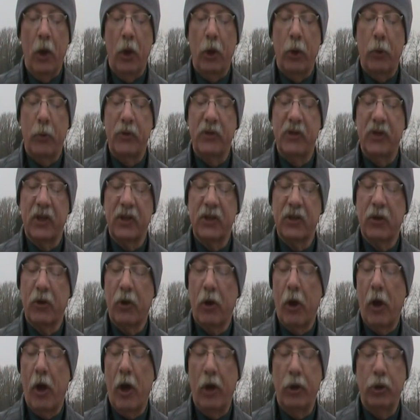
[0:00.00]
There were 6
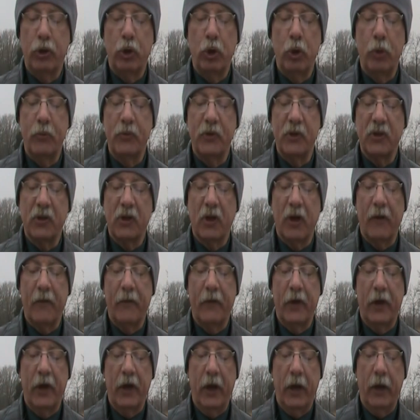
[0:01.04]
tombs
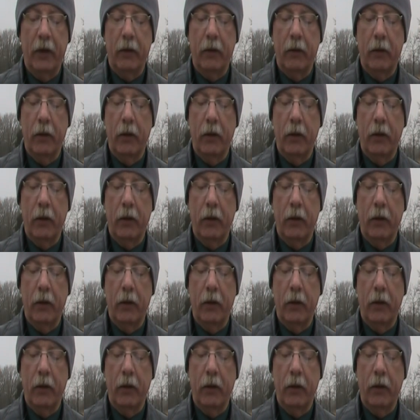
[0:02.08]
discovered in it,